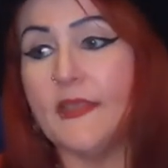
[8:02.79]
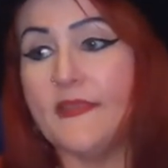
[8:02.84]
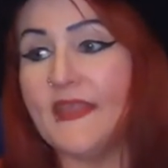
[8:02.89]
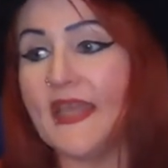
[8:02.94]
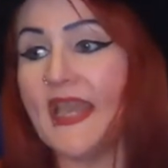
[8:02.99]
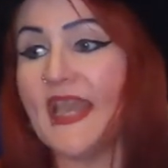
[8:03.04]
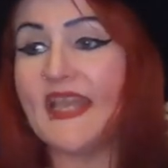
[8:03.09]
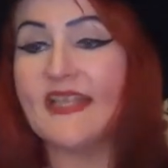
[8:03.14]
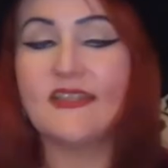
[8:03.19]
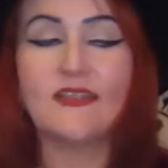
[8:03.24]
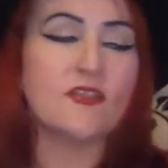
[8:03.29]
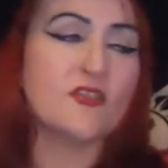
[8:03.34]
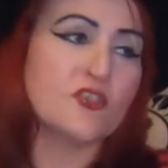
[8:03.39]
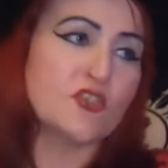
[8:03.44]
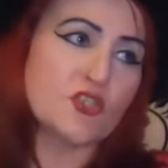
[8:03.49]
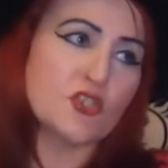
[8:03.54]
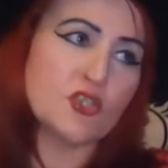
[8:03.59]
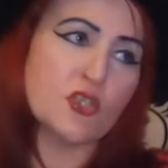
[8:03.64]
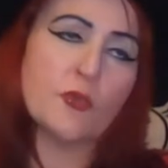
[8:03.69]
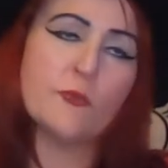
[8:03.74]
They had
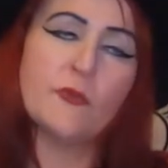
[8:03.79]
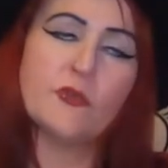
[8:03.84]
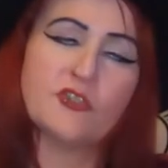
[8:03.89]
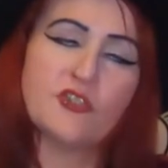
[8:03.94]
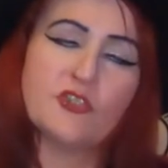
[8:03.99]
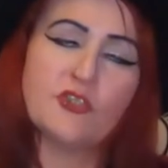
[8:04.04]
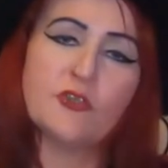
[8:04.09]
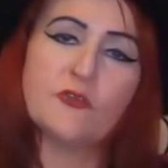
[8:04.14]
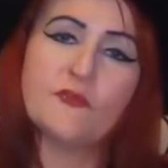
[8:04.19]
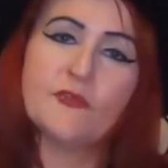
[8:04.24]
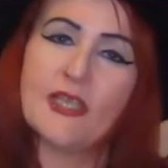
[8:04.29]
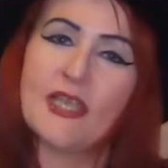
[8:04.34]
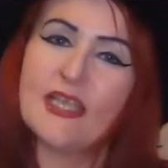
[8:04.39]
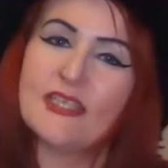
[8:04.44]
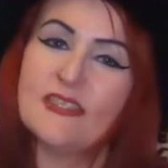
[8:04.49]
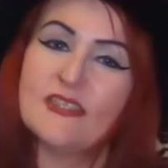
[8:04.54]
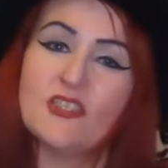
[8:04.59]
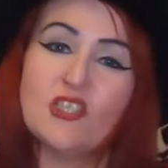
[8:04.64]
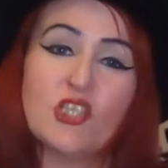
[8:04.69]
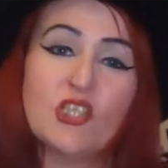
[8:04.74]
so much stuff,
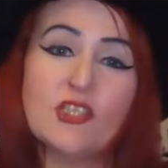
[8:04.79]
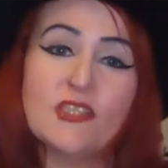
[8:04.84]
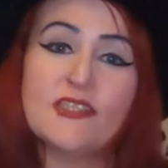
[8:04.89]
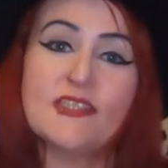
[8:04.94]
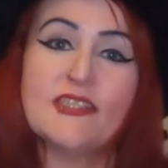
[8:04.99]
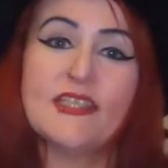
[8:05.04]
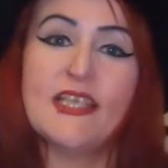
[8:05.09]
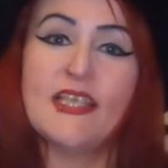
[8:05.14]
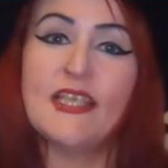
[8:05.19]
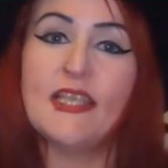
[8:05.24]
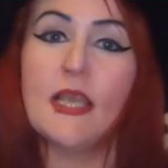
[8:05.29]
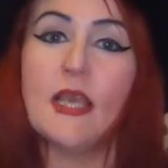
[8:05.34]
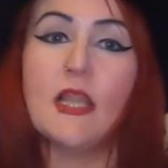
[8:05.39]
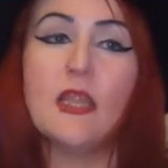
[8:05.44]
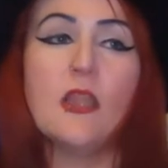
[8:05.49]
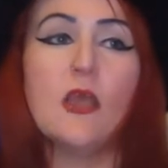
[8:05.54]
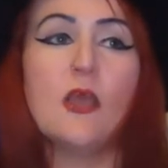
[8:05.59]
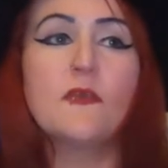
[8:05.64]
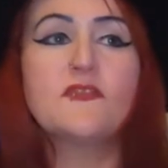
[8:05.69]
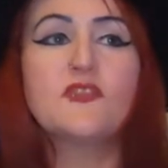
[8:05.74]
guys, as you could see. A
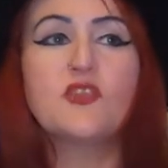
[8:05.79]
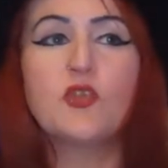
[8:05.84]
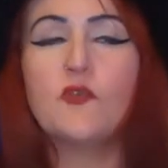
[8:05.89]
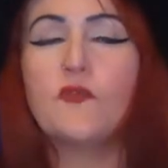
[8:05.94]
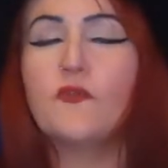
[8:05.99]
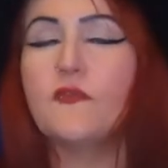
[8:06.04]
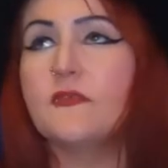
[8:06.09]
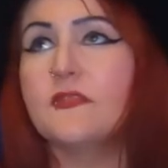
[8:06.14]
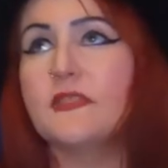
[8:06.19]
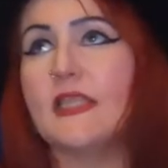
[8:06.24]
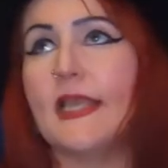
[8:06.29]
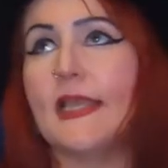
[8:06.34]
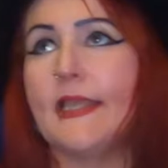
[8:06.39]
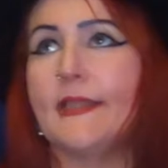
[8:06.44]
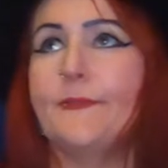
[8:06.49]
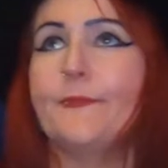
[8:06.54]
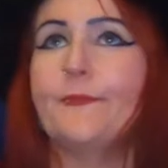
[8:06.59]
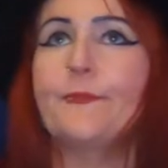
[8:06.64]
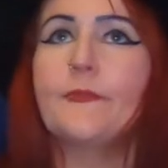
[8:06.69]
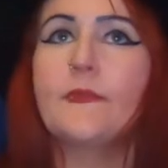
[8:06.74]
lot of stuff was
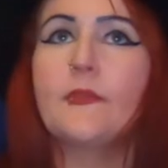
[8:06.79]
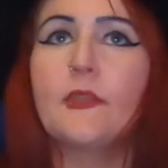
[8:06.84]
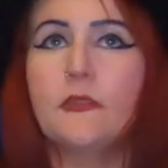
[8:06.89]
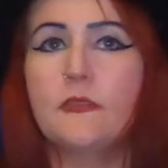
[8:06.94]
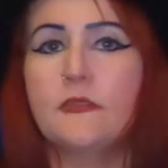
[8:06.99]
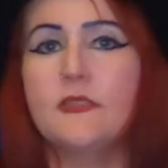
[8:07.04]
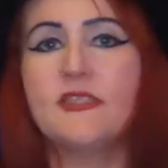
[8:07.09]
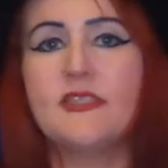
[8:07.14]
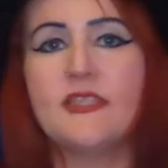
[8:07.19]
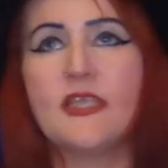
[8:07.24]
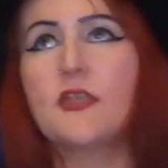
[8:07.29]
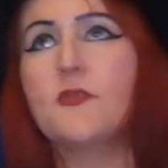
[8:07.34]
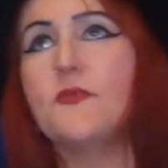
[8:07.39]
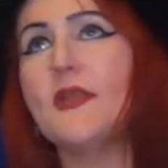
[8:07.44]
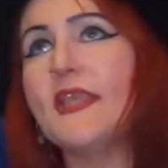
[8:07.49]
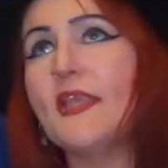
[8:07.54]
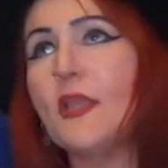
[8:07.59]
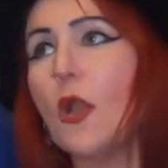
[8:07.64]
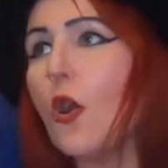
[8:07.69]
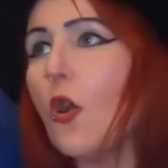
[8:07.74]
like to
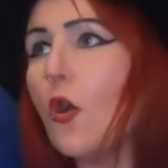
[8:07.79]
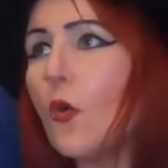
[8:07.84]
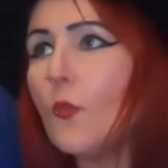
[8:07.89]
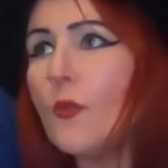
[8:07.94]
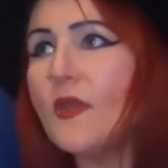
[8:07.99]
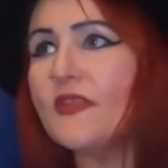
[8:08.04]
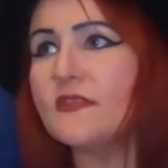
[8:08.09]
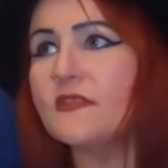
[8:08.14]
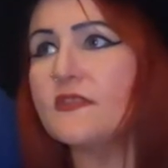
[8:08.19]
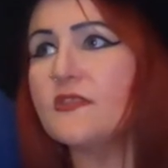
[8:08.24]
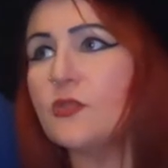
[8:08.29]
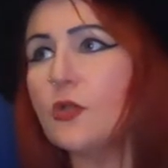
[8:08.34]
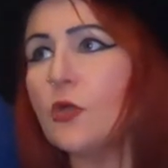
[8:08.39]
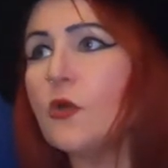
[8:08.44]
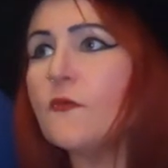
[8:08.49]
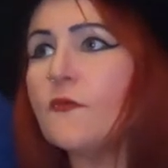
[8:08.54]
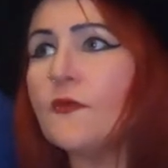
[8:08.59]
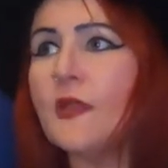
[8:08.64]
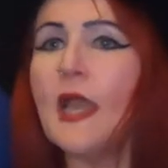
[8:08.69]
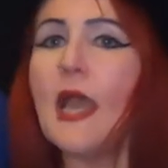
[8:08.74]
decorate your home with and
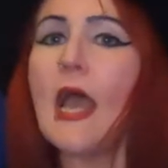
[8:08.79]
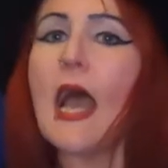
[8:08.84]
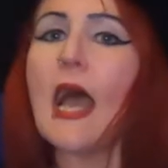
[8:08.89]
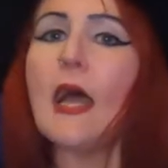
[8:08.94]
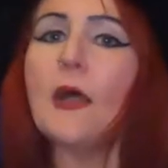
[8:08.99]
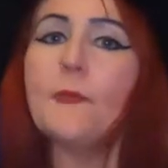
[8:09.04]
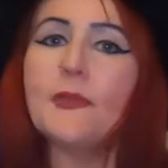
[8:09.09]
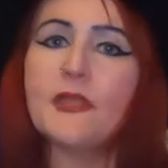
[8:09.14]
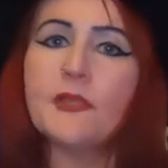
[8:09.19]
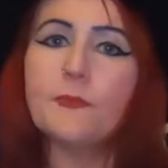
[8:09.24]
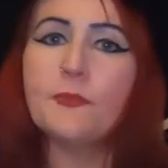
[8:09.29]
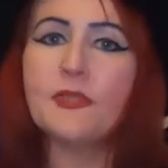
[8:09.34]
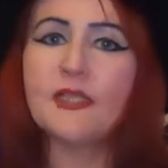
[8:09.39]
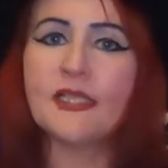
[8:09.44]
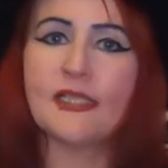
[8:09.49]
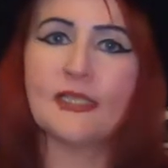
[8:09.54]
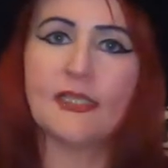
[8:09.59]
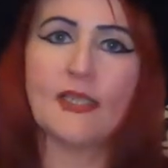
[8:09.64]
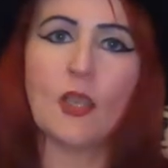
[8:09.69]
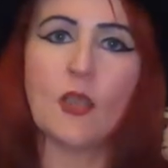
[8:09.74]
stuff. I'll be
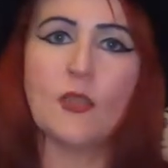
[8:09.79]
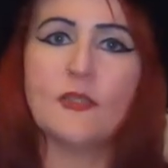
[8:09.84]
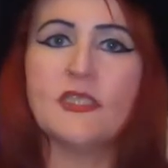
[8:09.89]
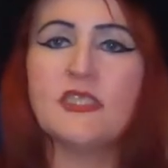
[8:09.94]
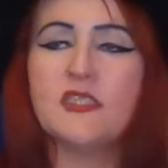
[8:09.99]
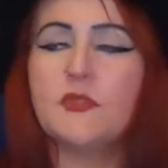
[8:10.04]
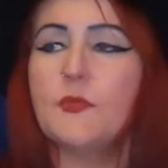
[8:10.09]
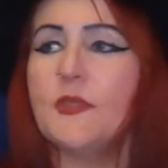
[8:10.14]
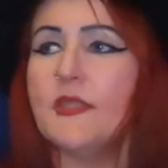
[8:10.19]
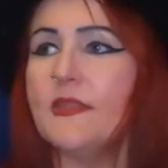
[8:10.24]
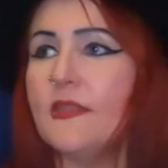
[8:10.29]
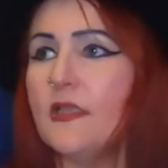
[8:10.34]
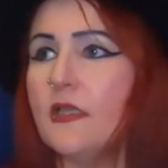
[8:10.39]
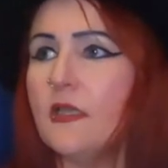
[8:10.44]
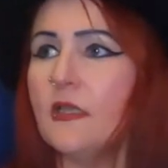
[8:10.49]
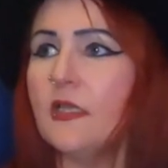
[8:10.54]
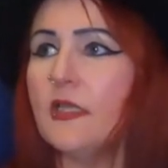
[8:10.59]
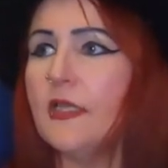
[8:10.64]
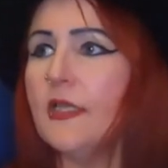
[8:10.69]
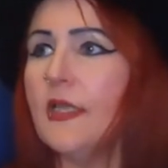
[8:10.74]
completely honest with
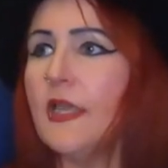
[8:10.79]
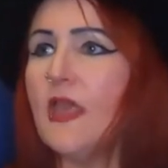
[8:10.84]
you.